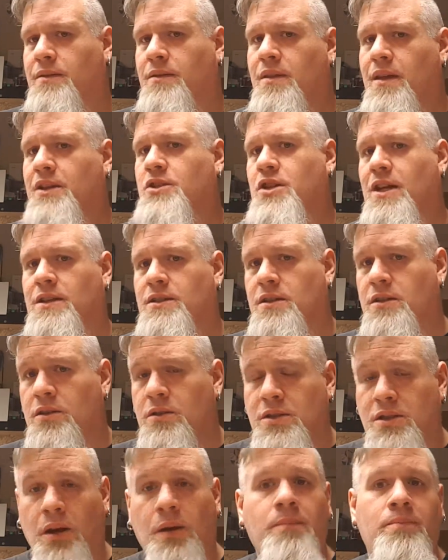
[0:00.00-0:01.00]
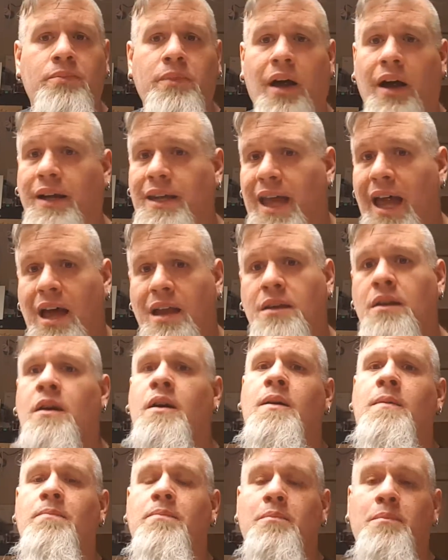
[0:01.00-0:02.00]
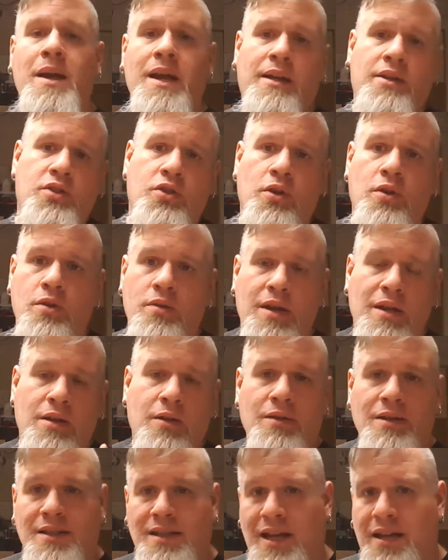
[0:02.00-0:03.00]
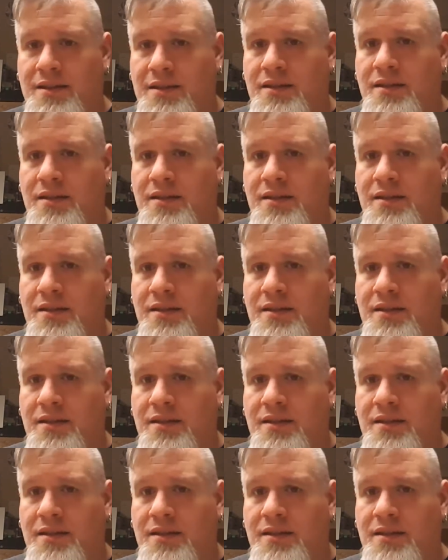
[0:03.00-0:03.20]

a chance to do so. Again, make sure that your intent